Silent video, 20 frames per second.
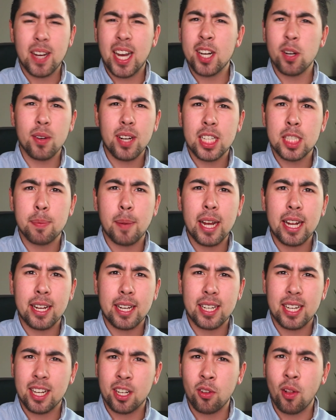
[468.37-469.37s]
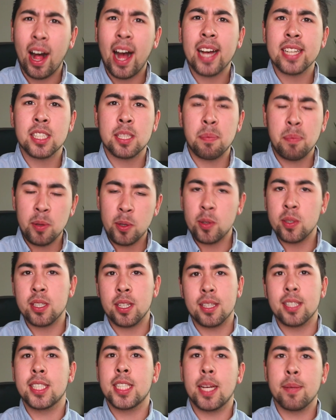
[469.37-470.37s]
don't expect Glass to produce
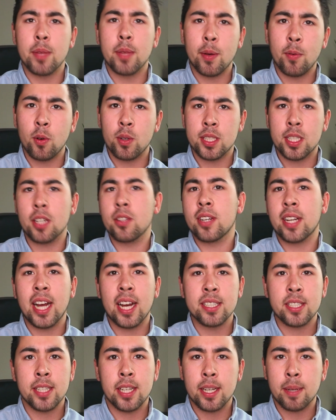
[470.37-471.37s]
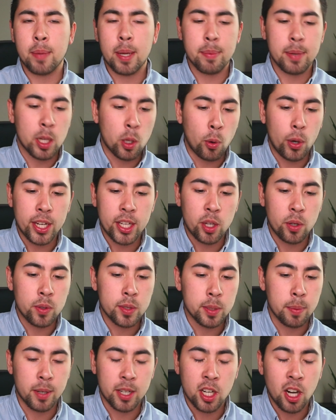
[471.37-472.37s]
on the same level as other guys like maybe Quinn
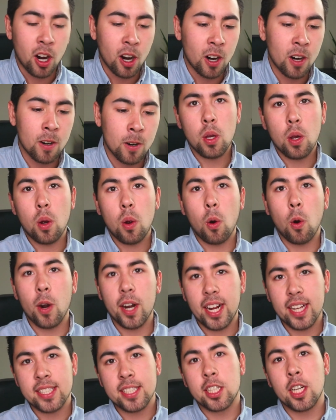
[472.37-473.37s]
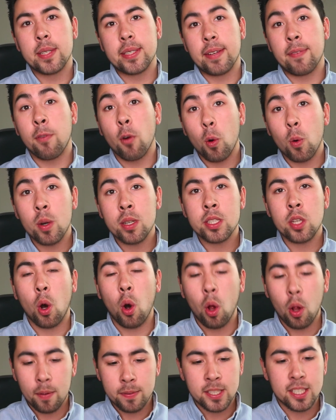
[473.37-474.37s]
Hughes or Makar, or I guess in terms of forwards,
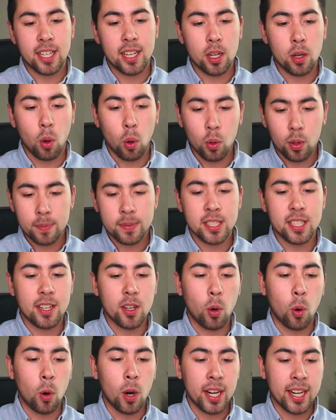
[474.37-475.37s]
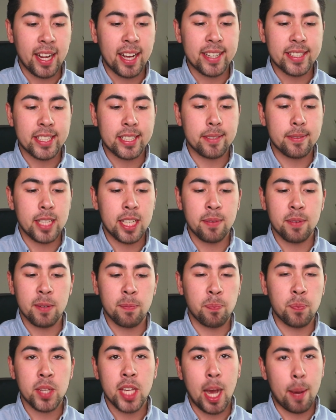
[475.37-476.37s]
Olofsson, or I guess even
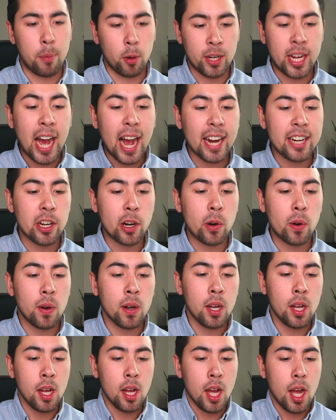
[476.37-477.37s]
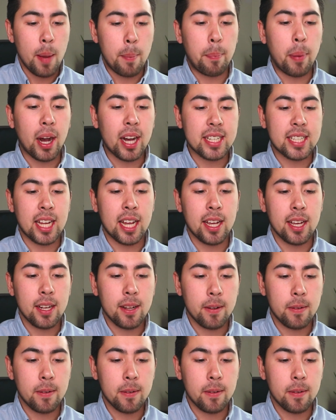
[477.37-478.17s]
Kaapo Kakko. But